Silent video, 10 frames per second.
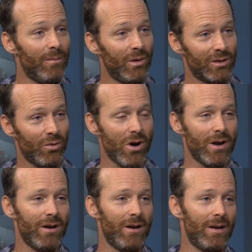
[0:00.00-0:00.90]

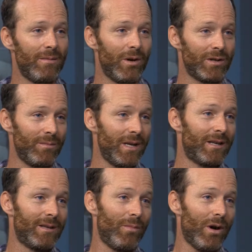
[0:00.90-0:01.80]
Botswana, Mozambique,
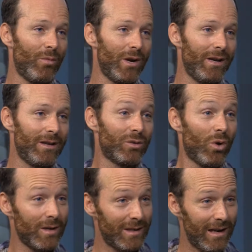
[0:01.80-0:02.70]
Zimbabwe,
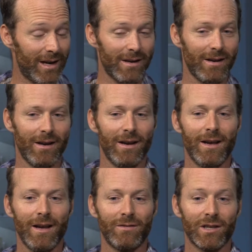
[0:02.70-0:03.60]
Swaziland.
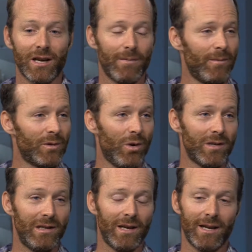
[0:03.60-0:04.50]
Just come from
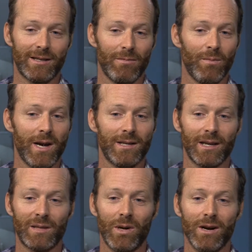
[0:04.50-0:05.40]
Swaziland, had some amazing
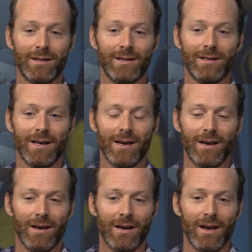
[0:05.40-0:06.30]
experiences there.
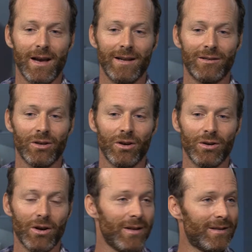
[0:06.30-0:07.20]
And so
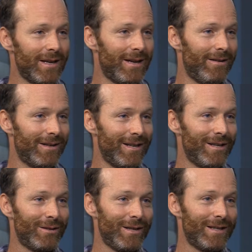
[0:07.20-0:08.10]
yeah, this year is
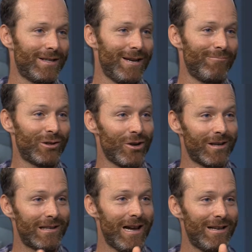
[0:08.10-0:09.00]
just going
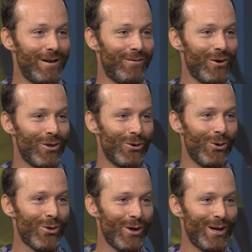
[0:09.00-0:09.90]
slightly further
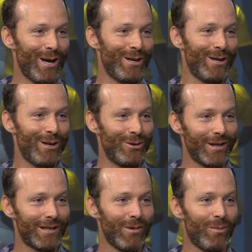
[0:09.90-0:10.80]
north and
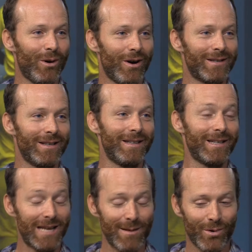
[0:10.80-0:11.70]
doing some of the
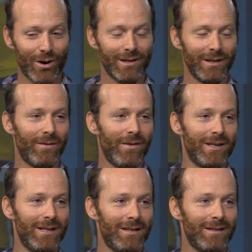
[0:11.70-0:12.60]
same parks in
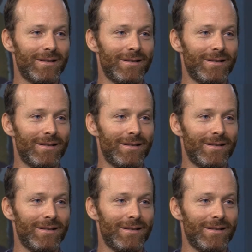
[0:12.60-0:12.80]
different seasons.